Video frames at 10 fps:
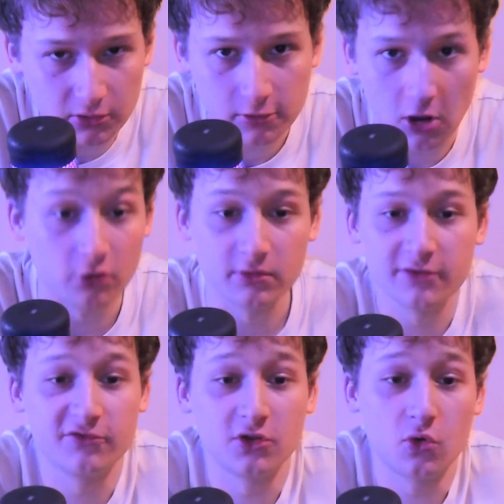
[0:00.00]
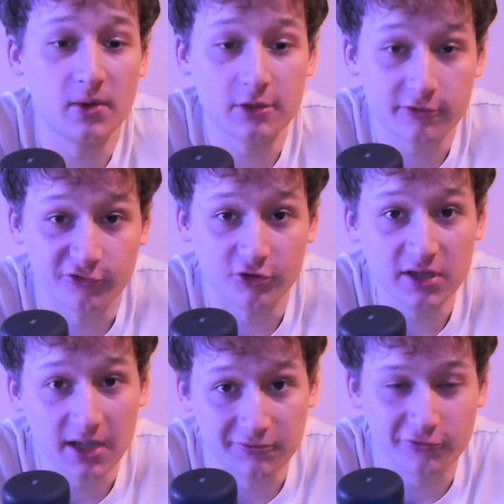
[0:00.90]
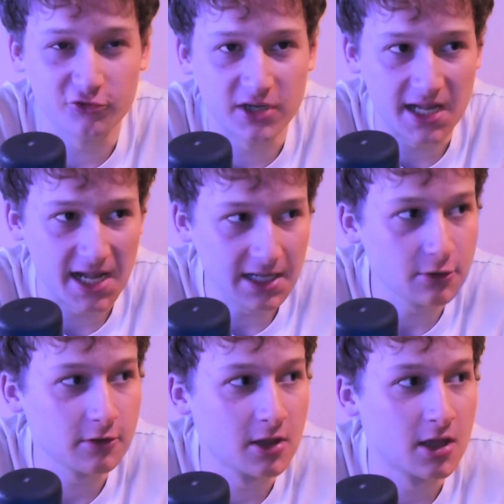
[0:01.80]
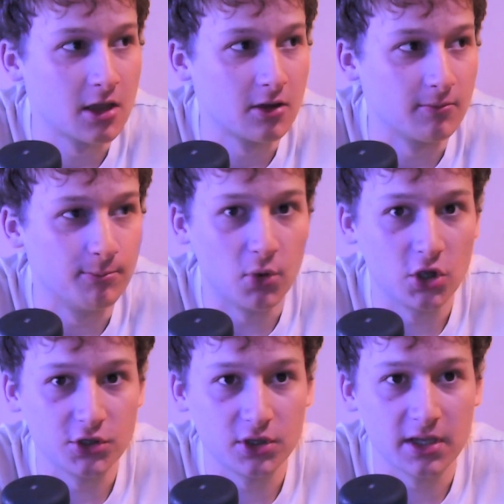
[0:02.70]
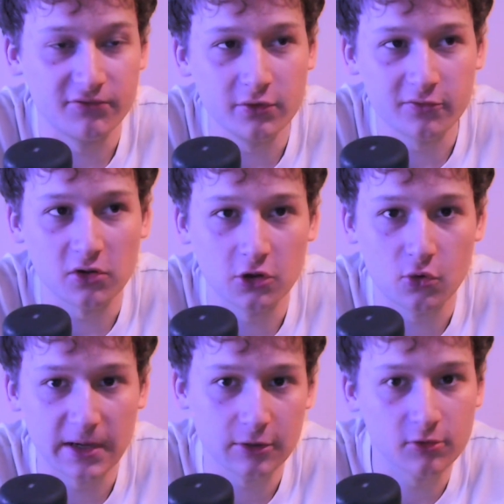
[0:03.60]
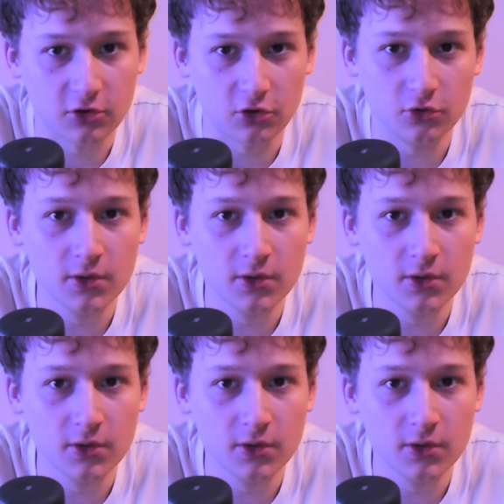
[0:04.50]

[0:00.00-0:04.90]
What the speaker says: are only for the Quest 3 and 3S, but if you've got the Quest 2,